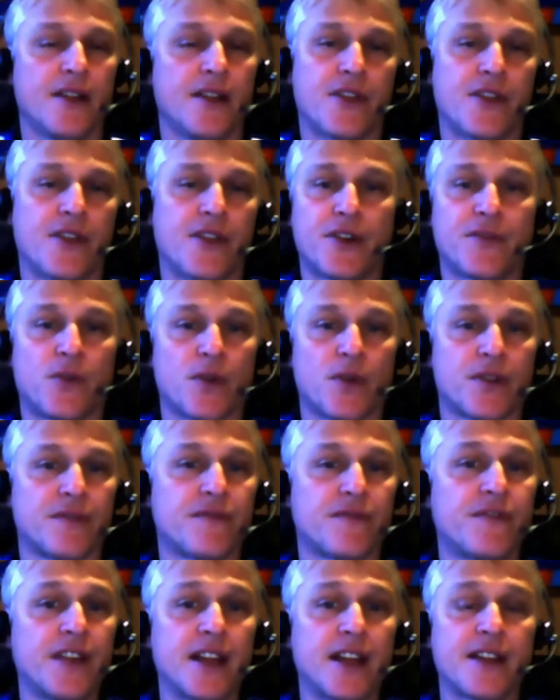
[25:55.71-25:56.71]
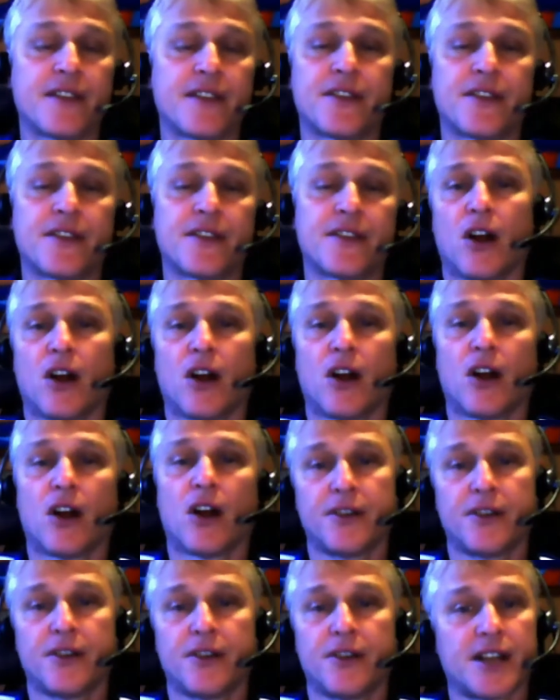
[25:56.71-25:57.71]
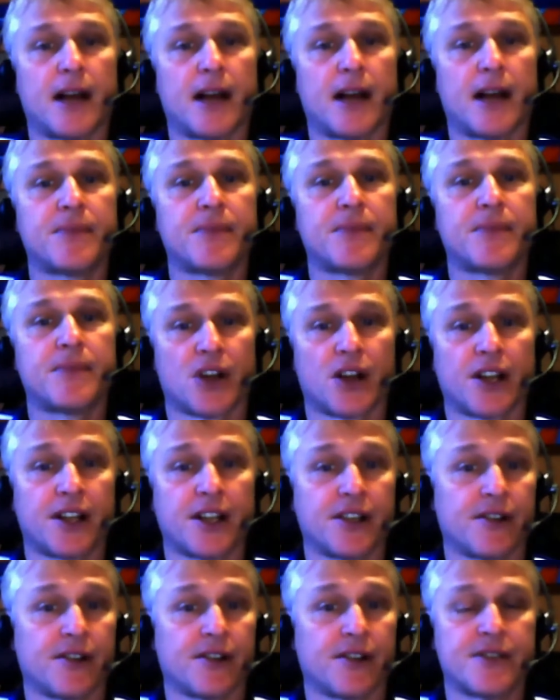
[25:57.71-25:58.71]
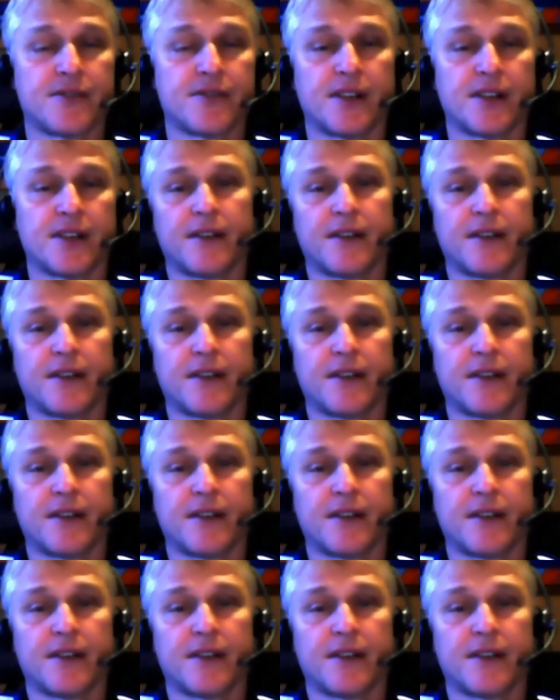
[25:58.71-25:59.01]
The third, fourth, and fifth are your stop, your target, and your entry.